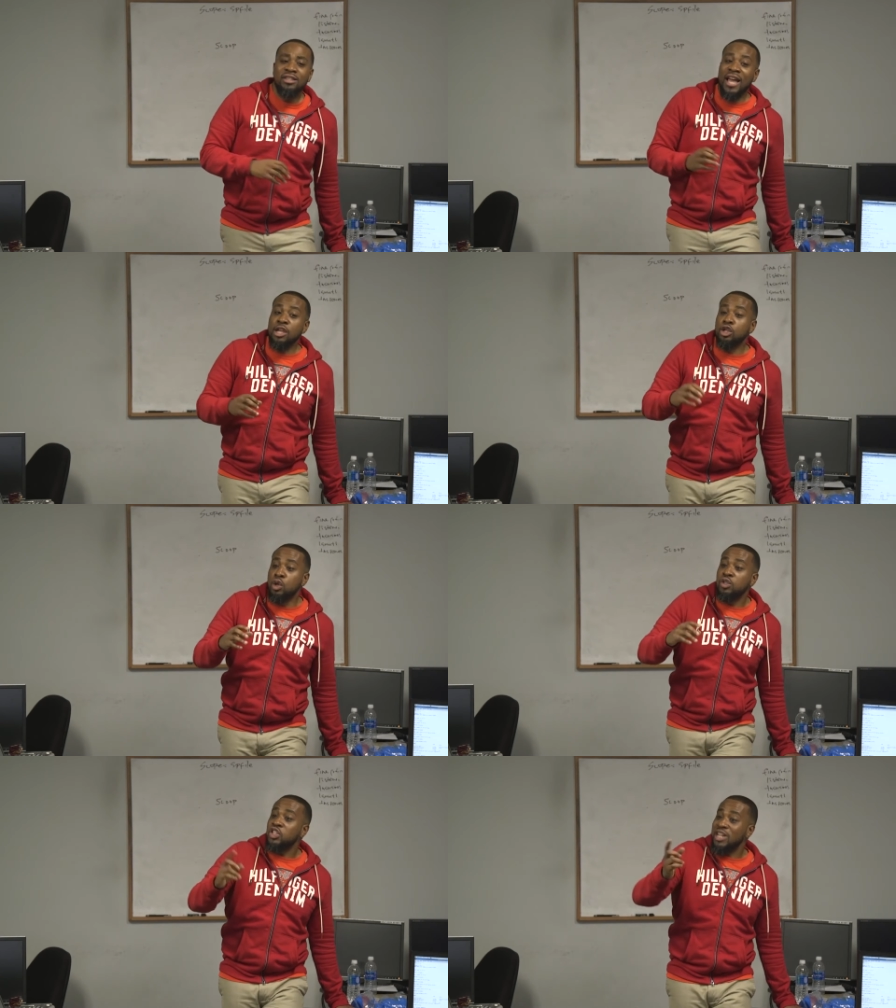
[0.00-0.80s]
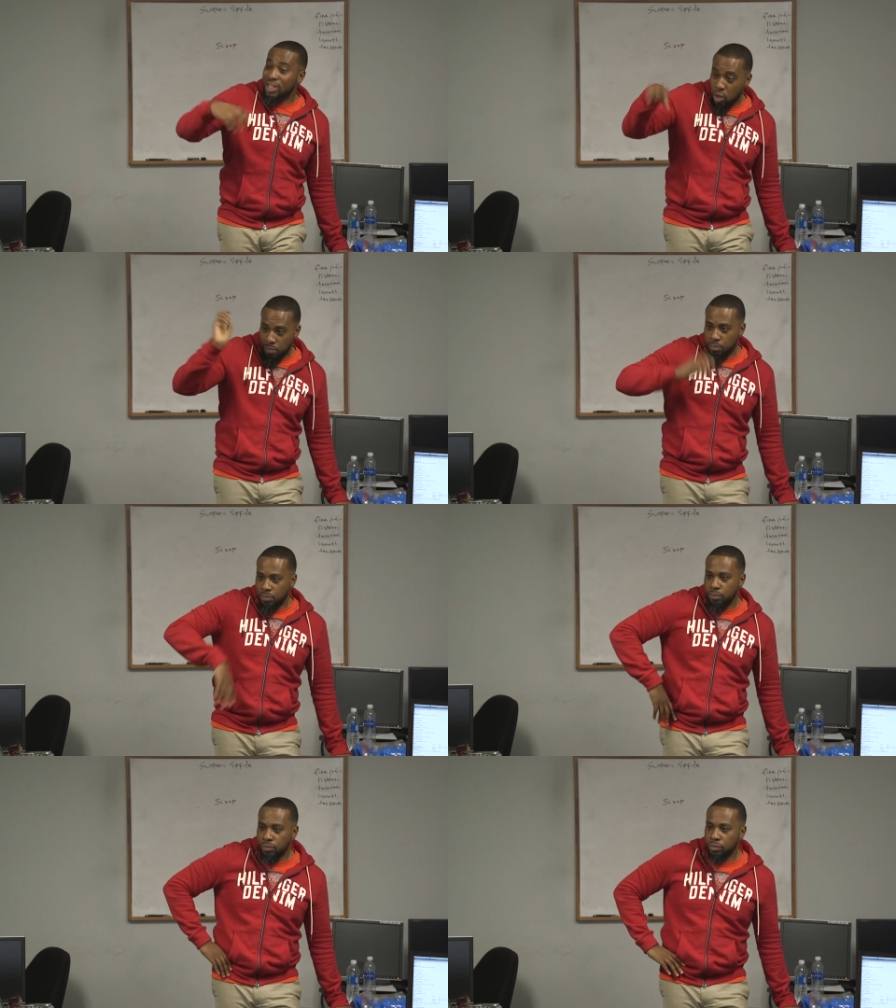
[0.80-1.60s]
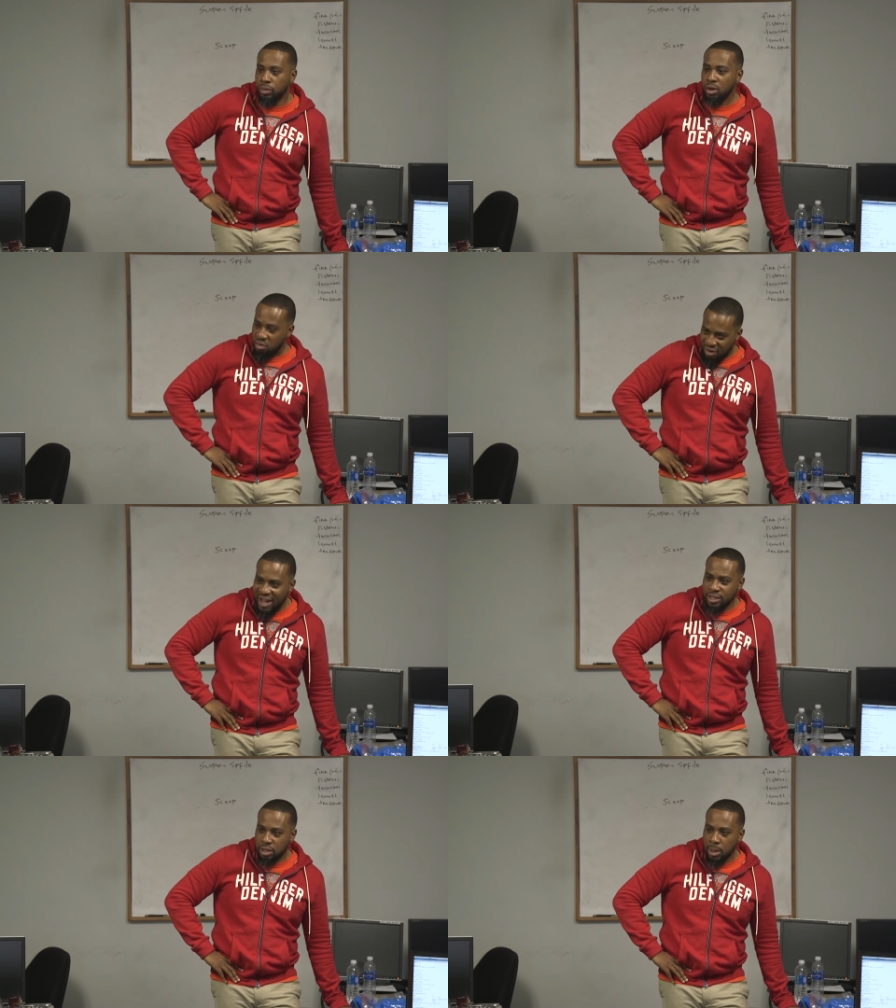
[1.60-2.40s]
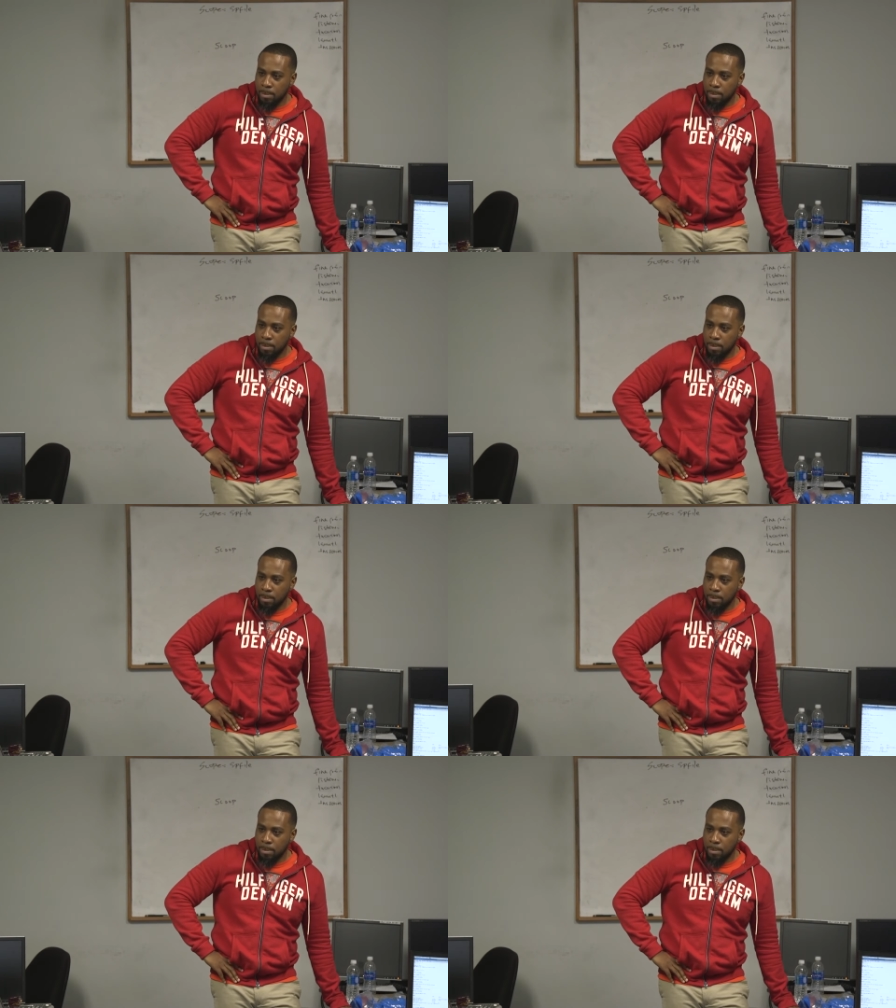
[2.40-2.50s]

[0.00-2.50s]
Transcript: Then you do startup right?